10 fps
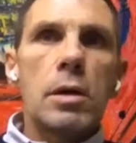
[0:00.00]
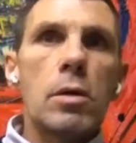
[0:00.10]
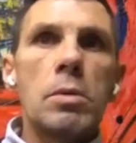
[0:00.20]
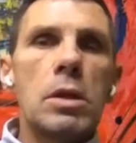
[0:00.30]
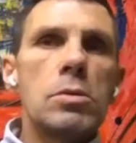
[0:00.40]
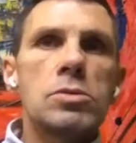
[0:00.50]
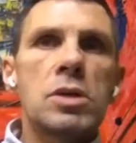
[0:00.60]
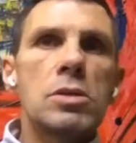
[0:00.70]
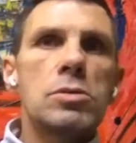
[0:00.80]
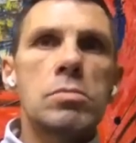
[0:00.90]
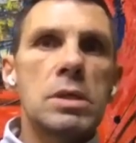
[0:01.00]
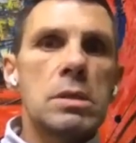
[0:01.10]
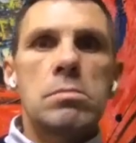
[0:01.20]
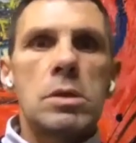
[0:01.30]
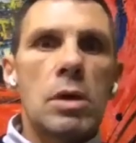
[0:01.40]
I know really you try to
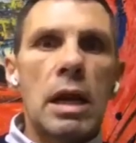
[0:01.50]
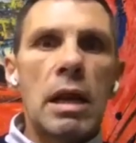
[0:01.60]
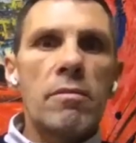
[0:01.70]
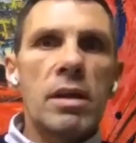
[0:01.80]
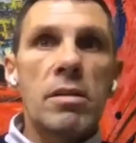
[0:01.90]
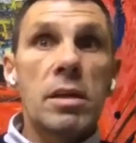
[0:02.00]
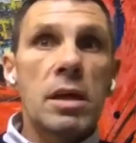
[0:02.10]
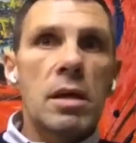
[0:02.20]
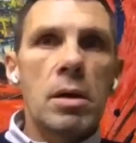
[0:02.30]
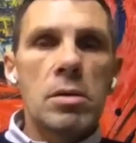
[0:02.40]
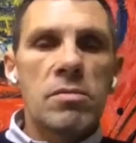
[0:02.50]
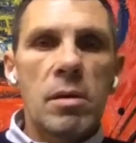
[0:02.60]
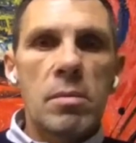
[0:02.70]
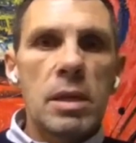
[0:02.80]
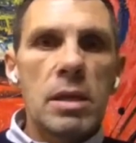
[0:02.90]
be, clever and think about your
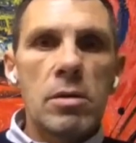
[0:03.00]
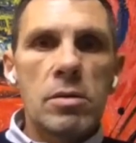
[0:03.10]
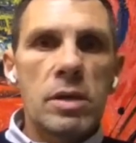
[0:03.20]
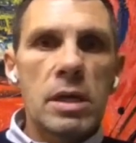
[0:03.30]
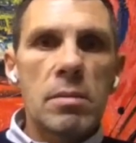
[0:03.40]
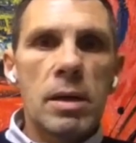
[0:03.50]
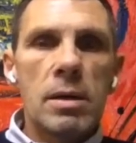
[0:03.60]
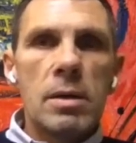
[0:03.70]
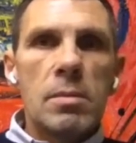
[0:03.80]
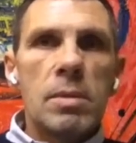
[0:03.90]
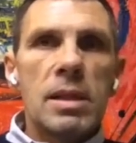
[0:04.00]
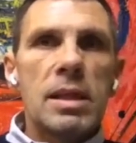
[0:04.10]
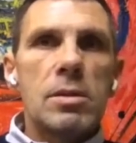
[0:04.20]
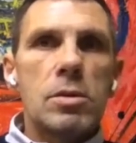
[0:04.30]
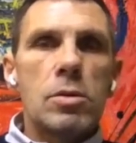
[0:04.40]
family or think about.
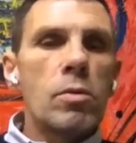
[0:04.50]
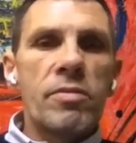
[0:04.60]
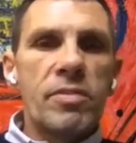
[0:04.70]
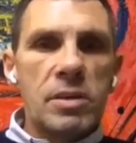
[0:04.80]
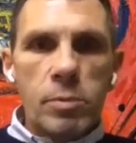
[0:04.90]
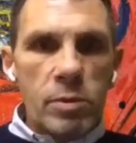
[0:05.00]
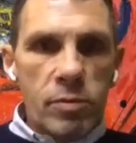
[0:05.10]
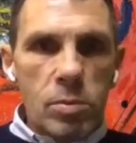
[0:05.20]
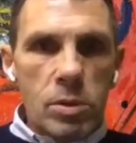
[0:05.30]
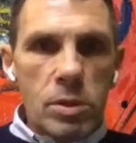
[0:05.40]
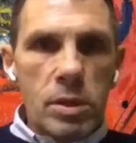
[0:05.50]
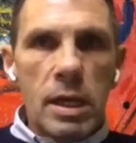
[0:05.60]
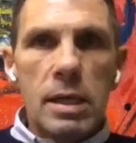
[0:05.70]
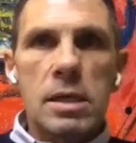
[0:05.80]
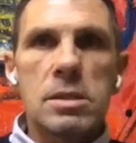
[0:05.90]
But then you always finish with football.
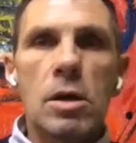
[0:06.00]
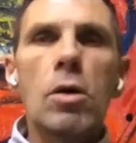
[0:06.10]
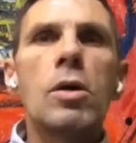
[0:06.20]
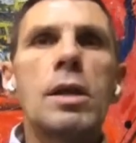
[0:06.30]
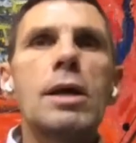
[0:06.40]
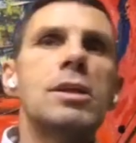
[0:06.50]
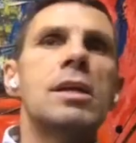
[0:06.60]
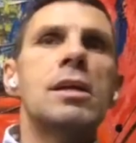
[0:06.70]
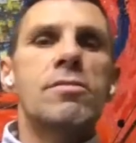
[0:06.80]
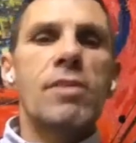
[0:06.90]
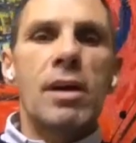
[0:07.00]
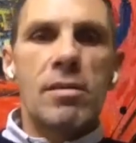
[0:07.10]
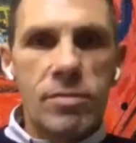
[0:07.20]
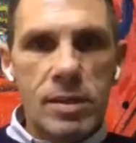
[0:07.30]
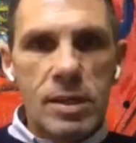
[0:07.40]
Like I say, 1995.
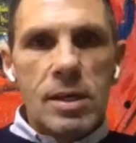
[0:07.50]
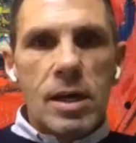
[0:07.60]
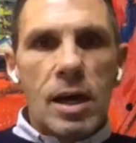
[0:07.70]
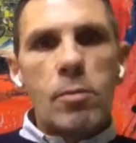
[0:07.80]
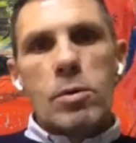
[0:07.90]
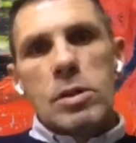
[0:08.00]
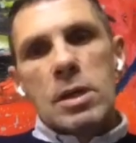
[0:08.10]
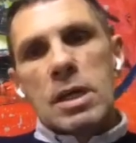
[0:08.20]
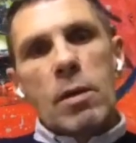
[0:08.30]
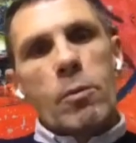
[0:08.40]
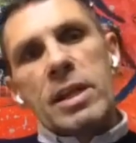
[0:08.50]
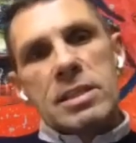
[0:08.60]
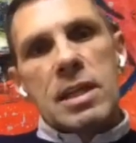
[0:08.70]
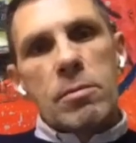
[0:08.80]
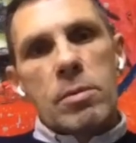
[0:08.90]
I won the
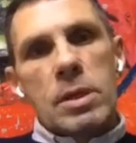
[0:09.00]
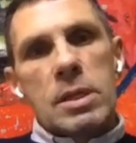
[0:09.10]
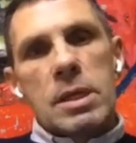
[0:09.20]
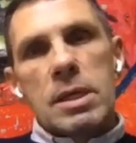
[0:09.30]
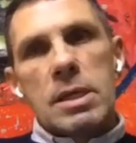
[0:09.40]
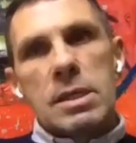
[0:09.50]
Winners' Cup with